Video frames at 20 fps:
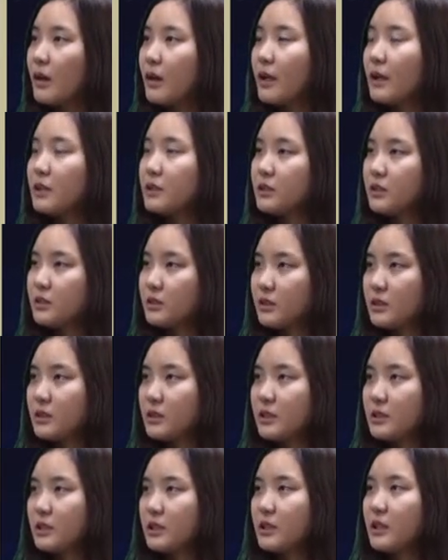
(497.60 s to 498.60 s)

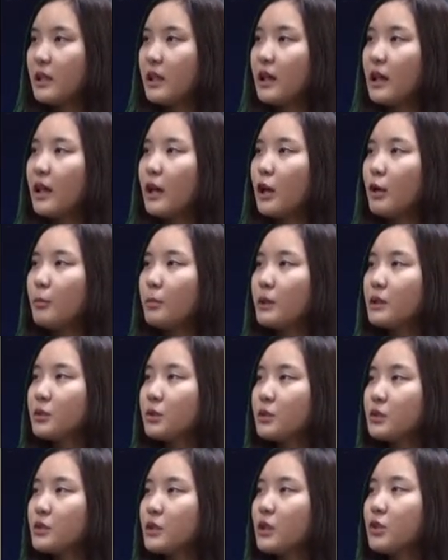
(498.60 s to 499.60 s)
HCC,
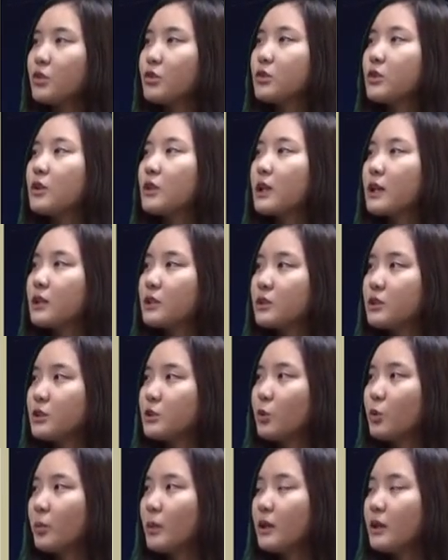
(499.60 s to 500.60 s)
hepatocellular
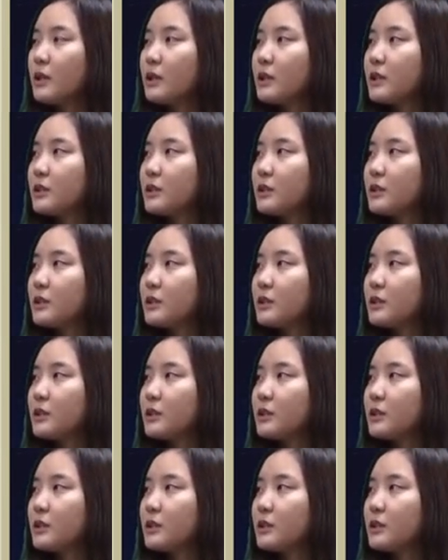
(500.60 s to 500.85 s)
carcinoma,